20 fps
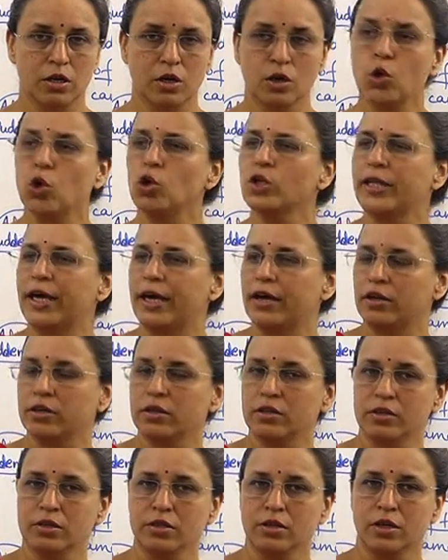Go there.
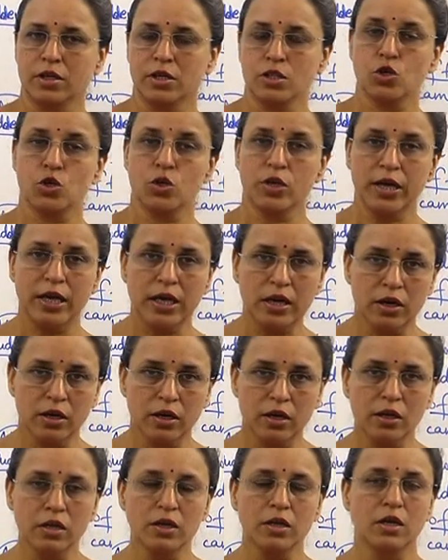So
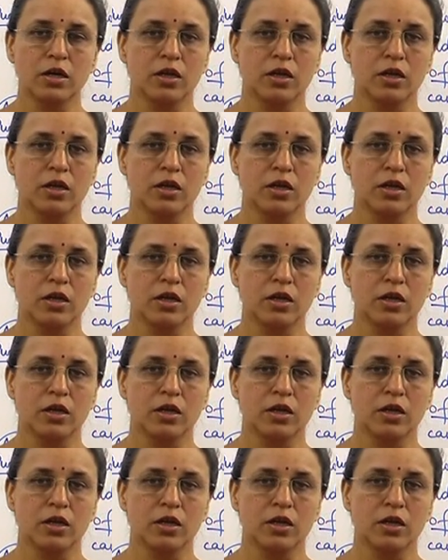here,